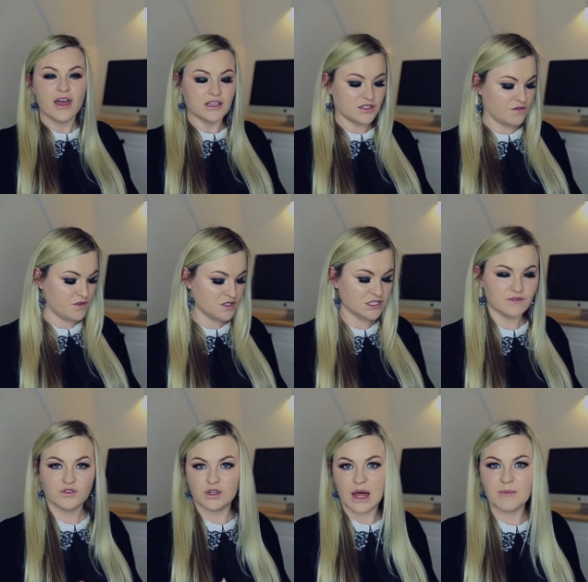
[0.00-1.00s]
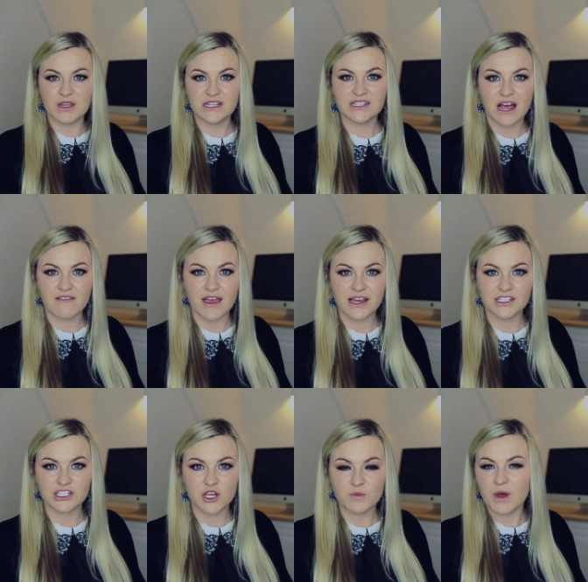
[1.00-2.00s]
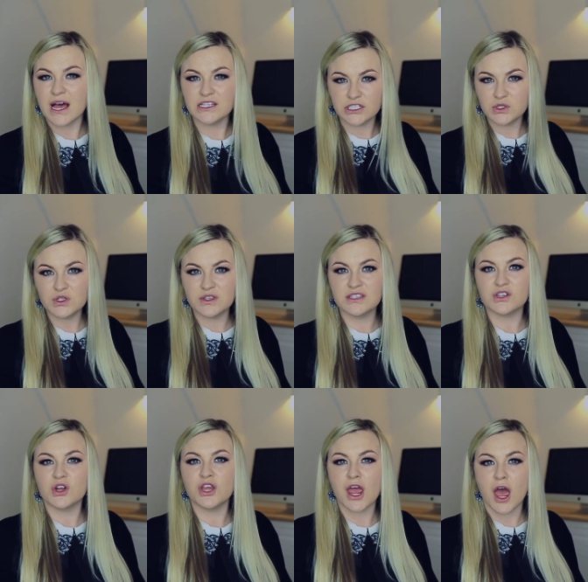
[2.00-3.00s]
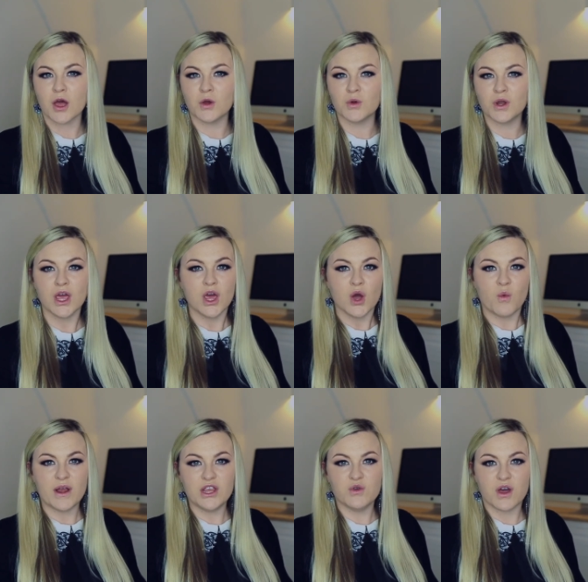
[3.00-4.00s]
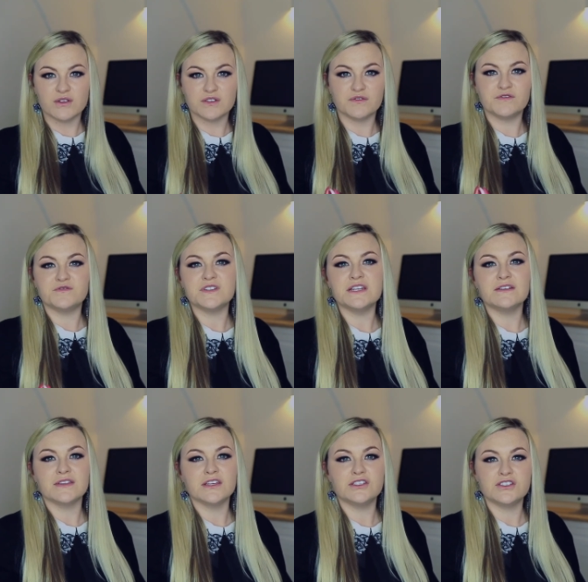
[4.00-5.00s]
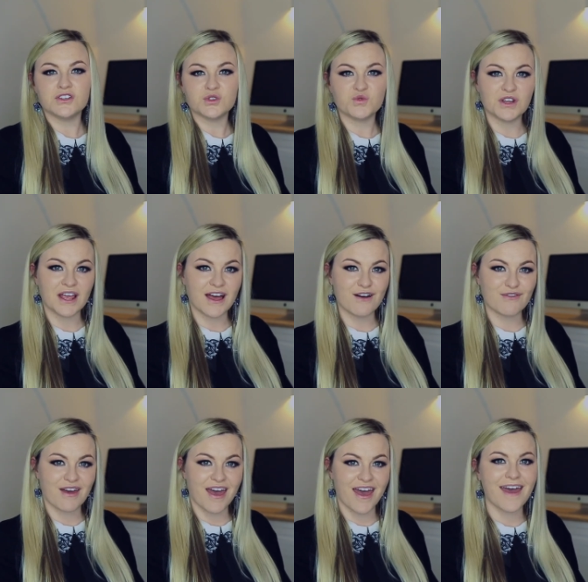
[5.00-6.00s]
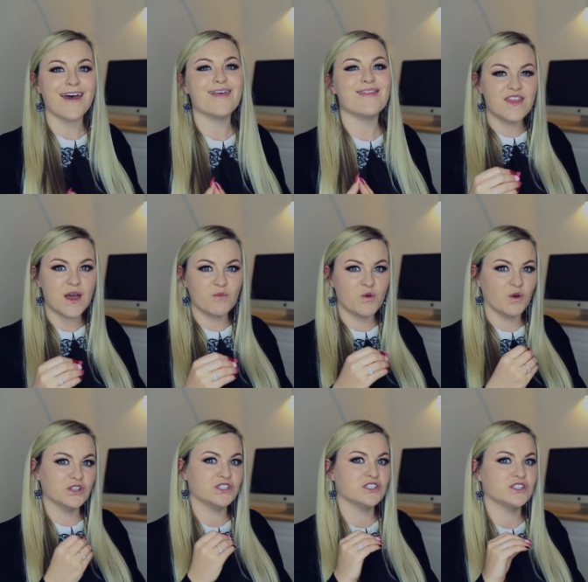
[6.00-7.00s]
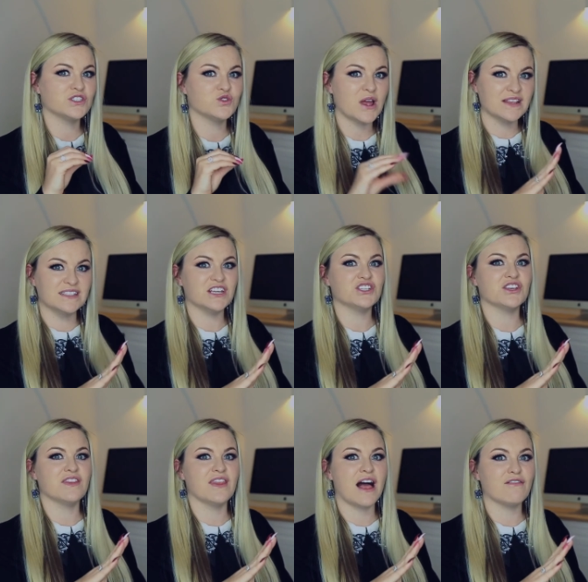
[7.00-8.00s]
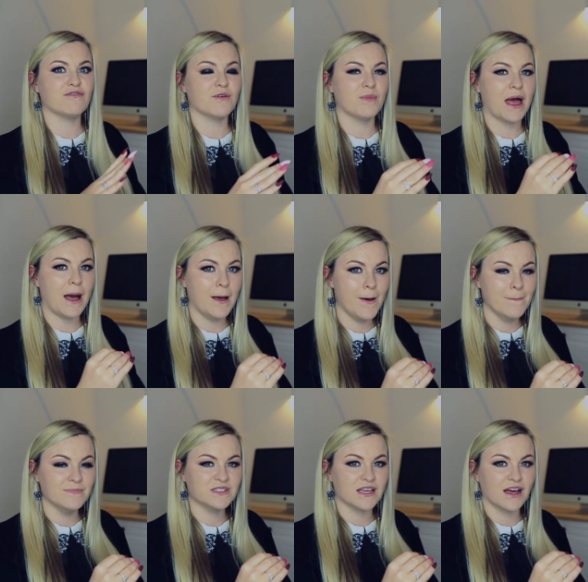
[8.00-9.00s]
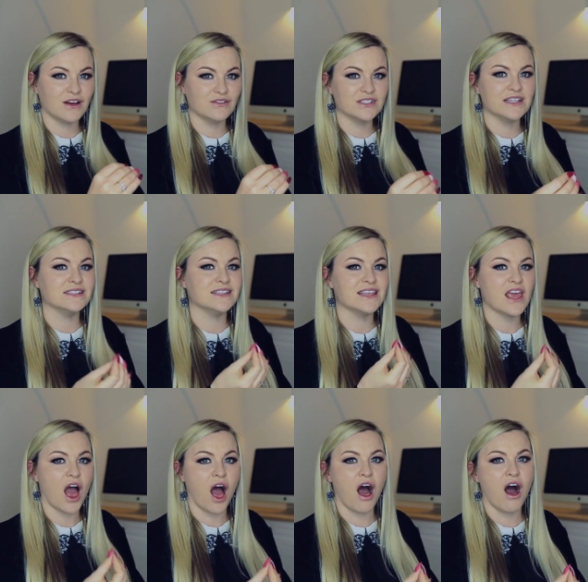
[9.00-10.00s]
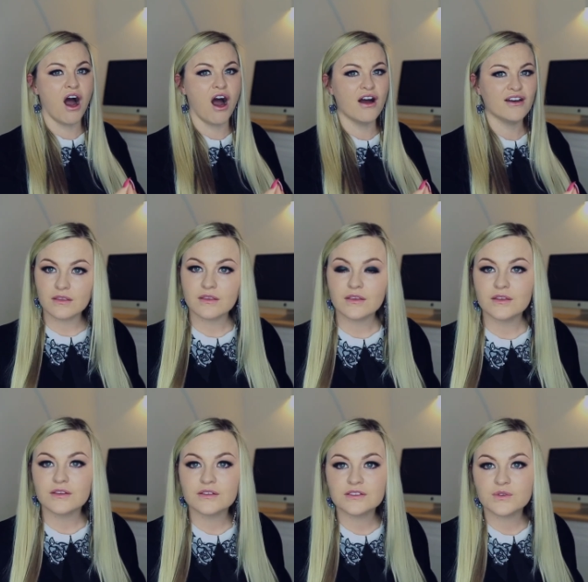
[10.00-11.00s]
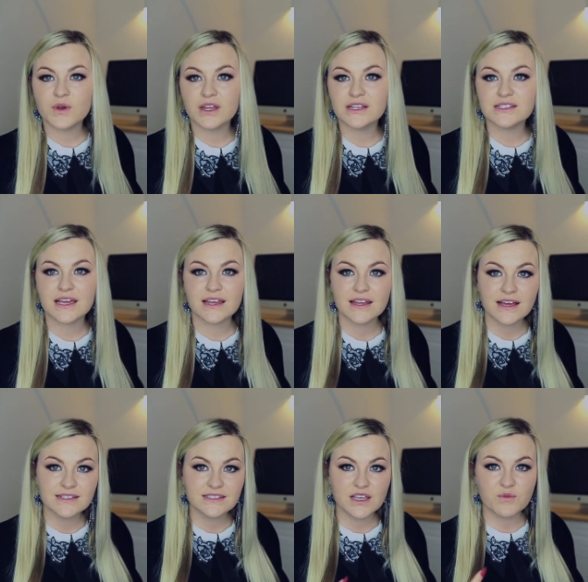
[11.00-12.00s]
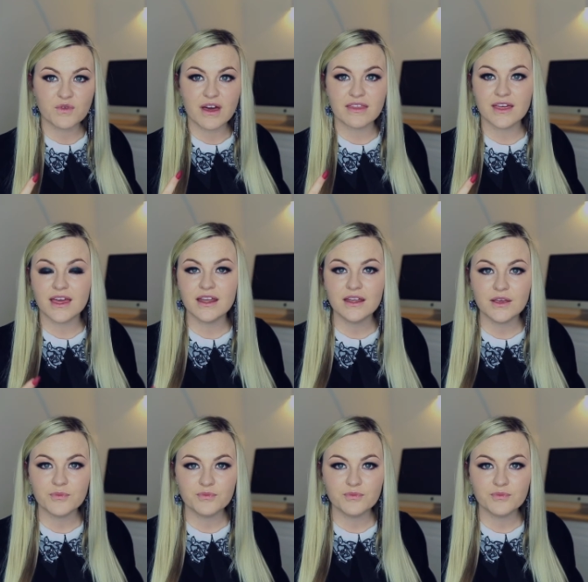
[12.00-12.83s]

So first of all, I'm going to direct you, but as you do this on your own, when you go to feel that you're just running out of air, then we want to just transition that from that hum sound into the ah. So we're going to take a nice deep breath in.